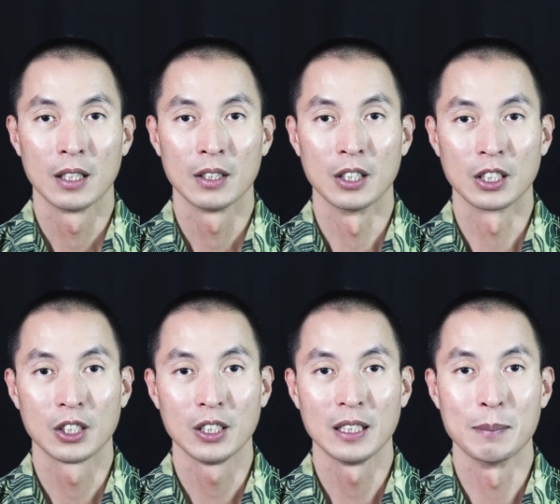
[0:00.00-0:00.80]
There are
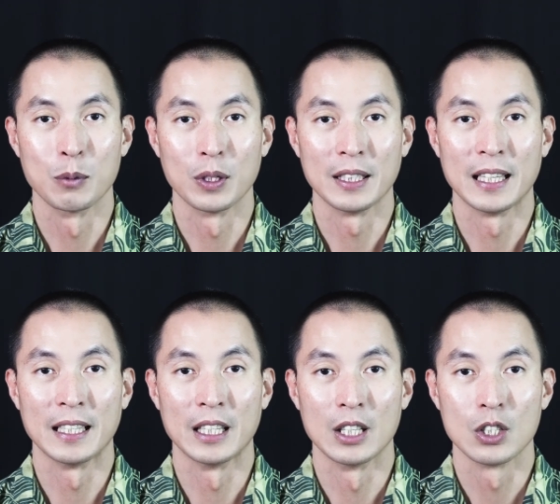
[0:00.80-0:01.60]
currently more
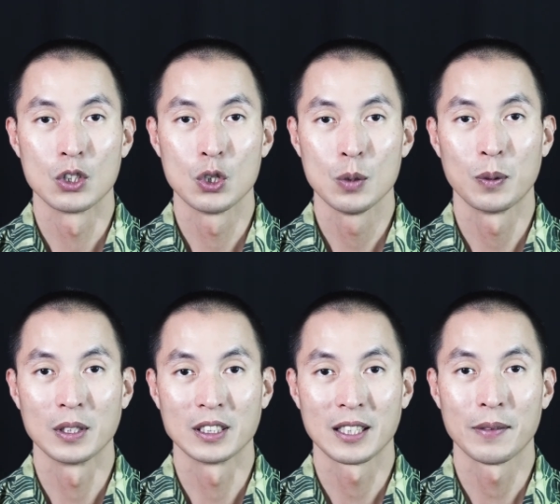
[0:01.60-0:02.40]
than
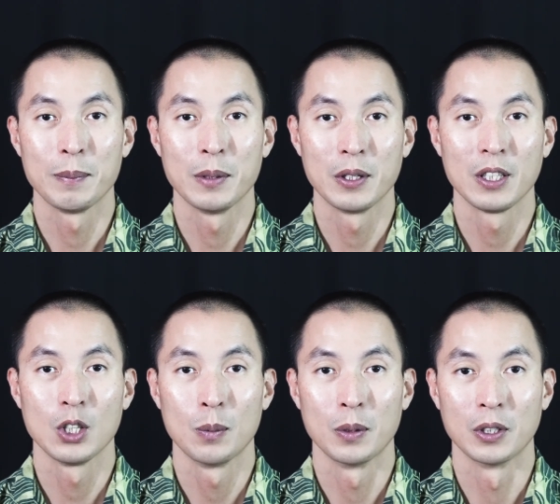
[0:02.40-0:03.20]
2.7 million
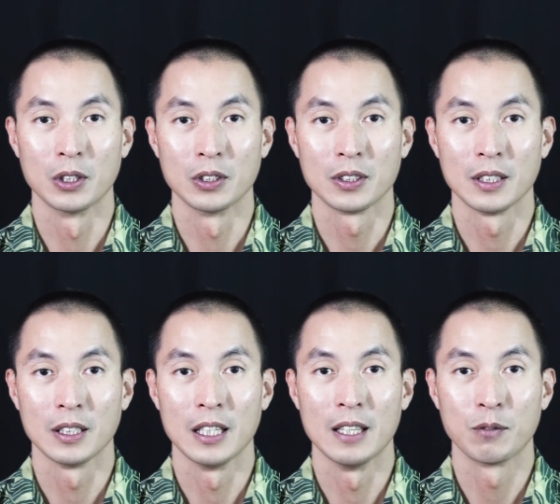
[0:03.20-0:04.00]
homeowners
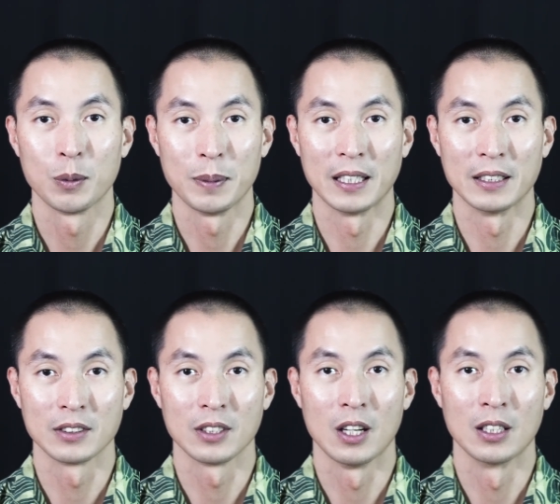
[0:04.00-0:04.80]
in
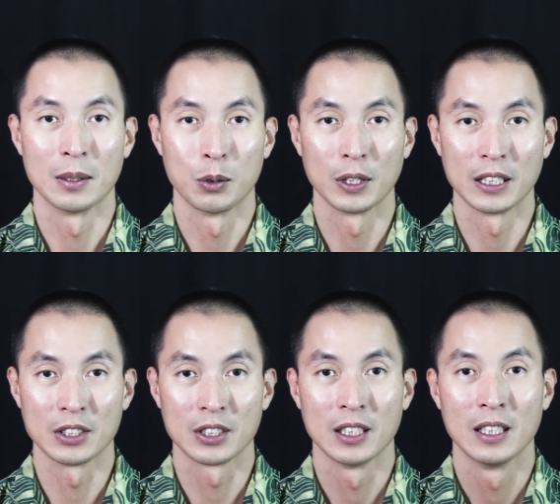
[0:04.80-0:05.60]
forbearance on their
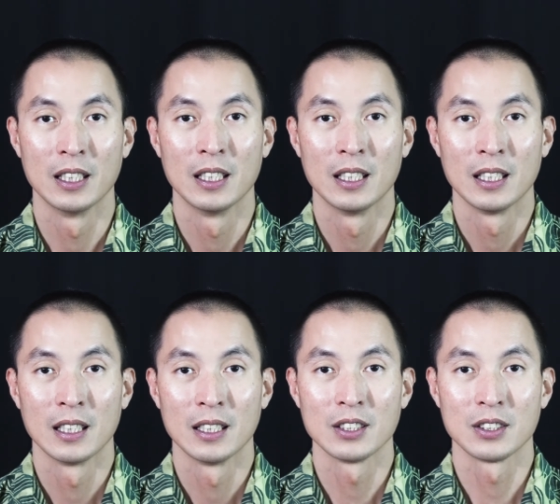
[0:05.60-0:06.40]
mortgage.
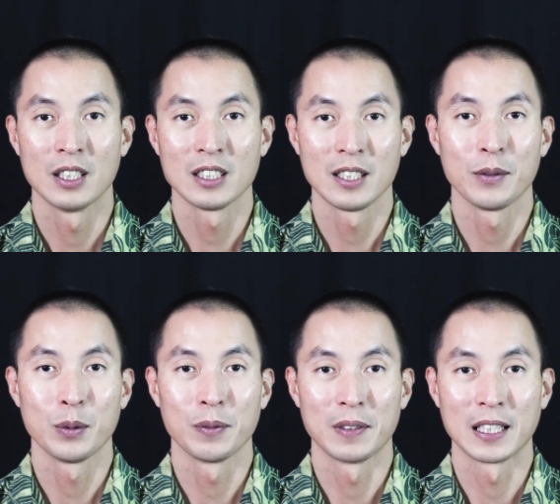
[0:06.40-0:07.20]
This doesn't even
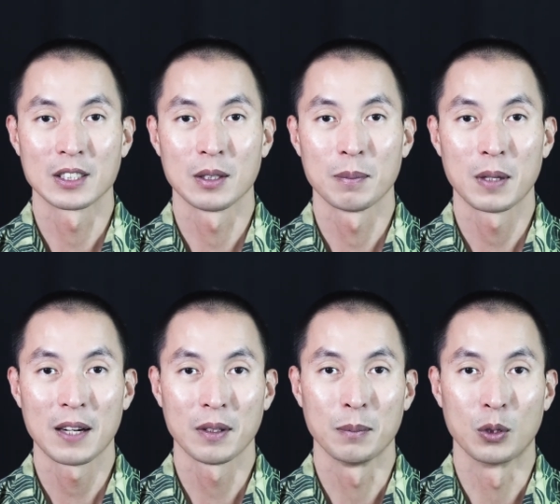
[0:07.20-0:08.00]
reflect
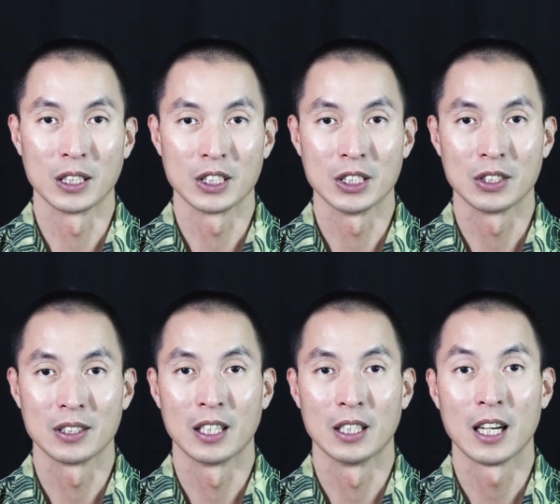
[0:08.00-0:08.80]
private mortgages
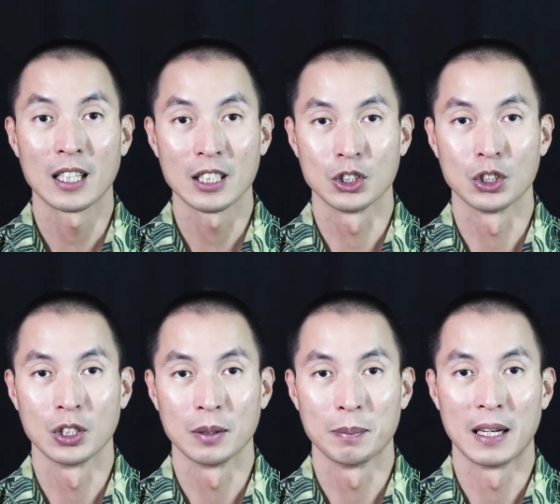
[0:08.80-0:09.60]
that are not
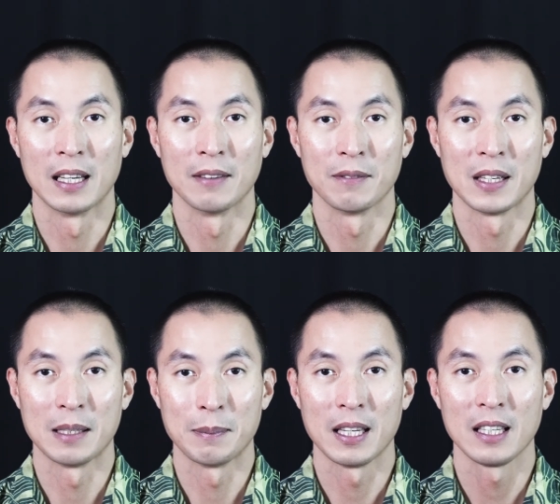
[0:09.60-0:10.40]
insured by
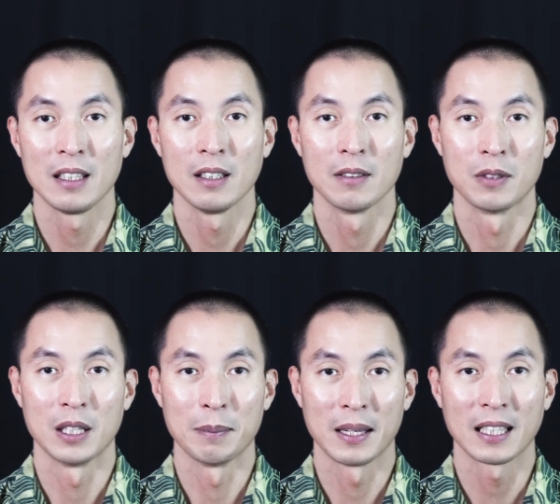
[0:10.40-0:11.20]
Fannie Mae,
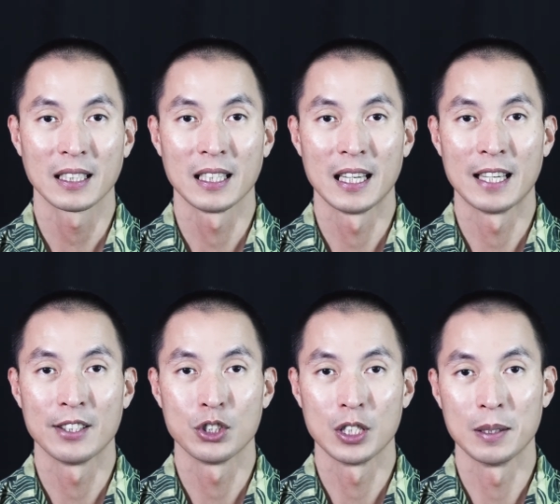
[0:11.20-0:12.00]
Freddie Mac,
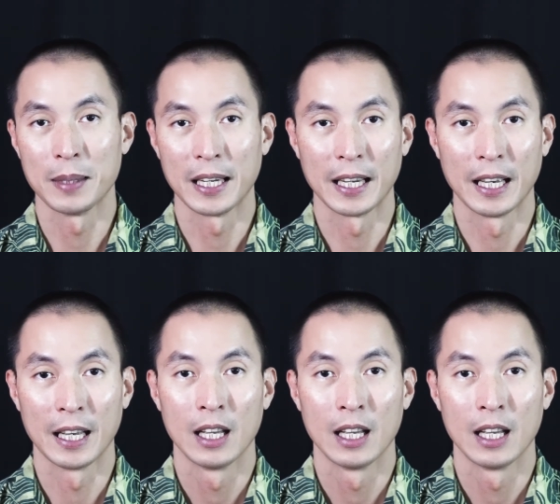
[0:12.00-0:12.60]
and Ginnie Mae.